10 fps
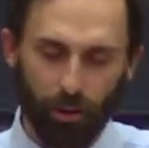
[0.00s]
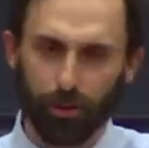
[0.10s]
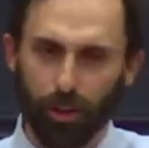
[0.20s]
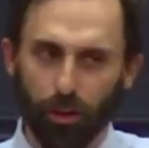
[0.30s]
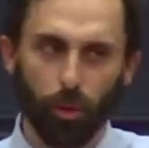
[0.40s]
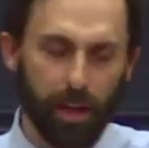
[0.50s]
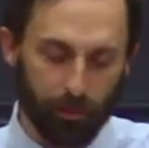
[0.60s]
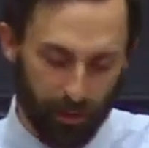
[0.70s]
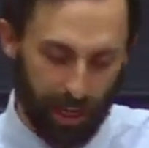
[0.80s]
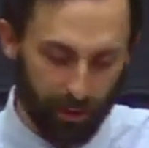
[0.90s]
So another way
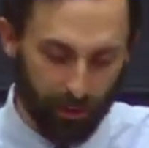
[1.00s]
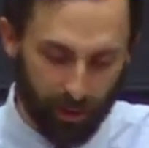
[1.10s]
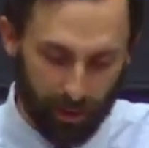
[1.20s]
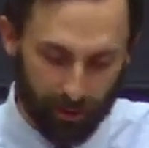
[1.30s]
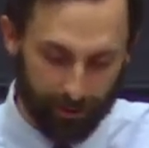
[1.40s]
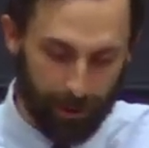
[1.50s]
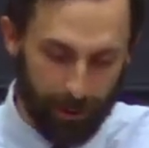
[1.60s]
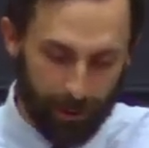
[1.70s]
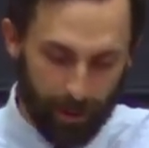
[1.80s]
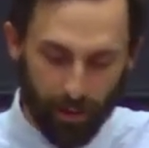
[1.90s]
of saying this is,
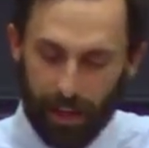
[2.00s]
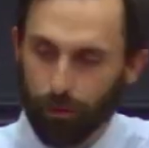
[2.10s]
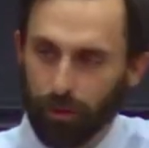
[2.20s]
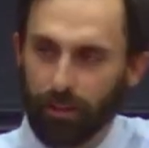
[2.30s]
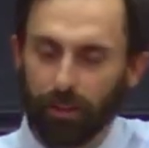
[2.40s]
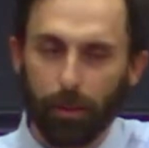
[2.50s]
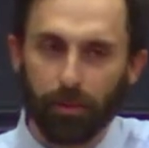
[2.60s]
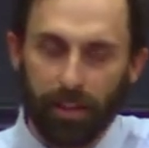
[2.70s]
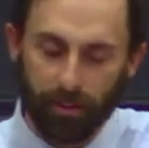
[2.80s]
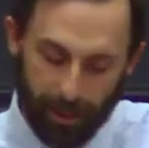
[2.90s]
thankfulness
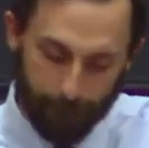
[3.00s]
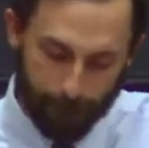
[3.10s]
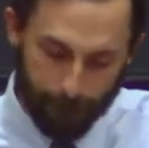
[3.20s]
comes easy